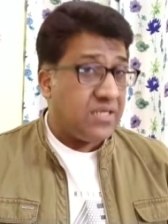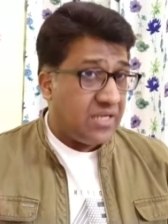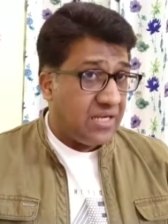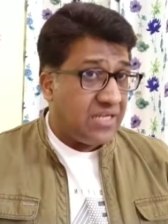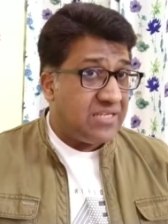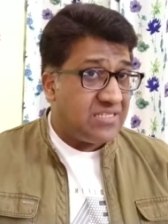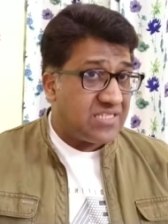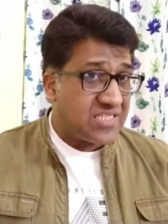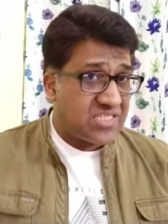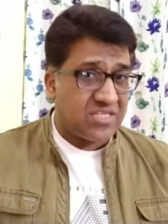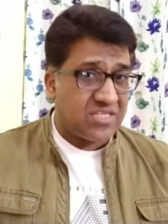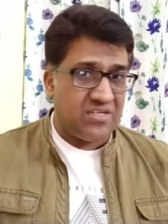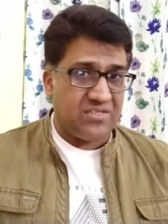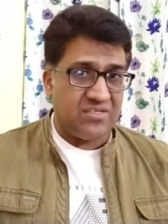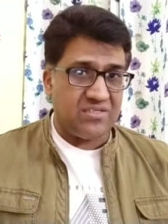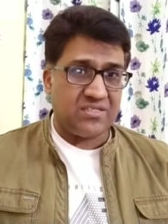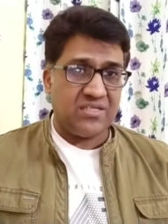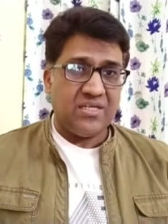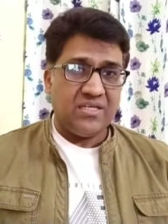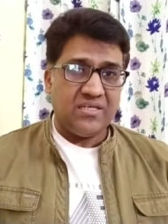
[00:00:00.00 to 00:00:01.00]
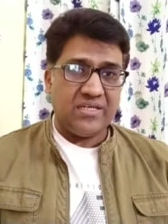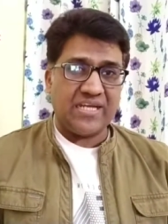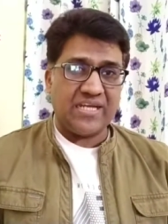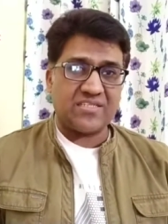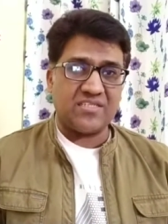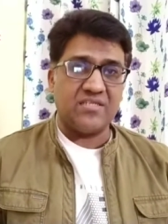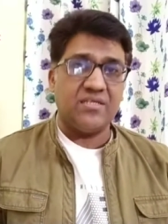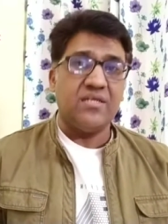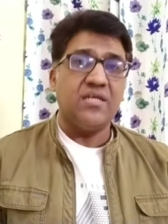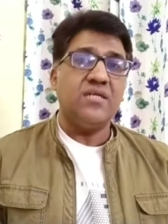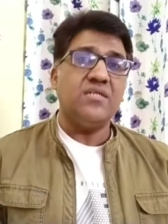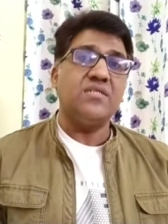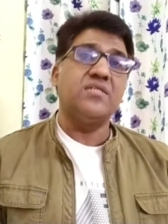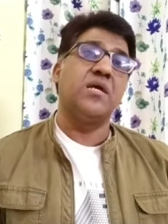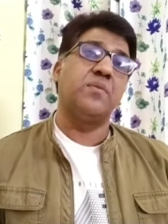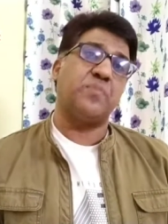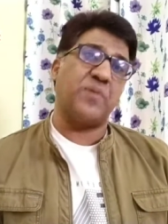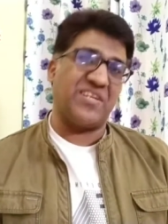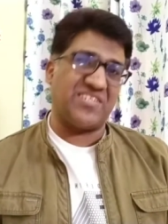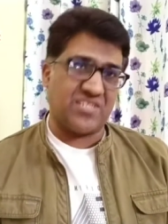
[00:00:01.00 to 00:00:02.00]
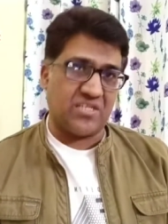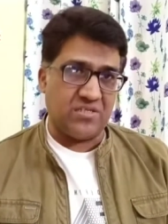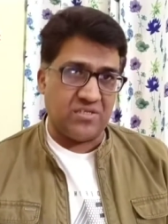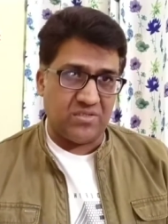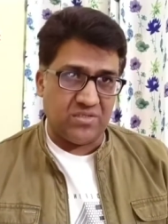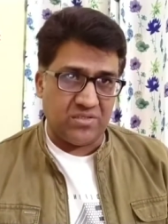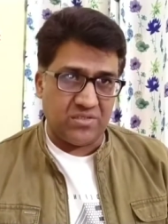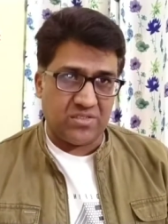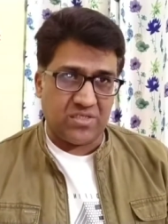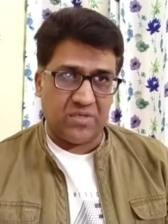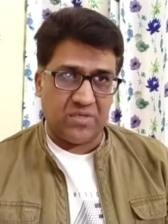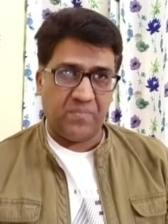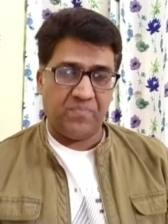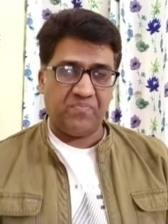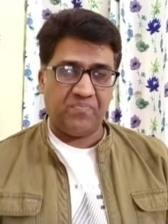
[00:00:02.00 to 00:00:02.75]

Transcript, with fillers: Instant. Next is depressant.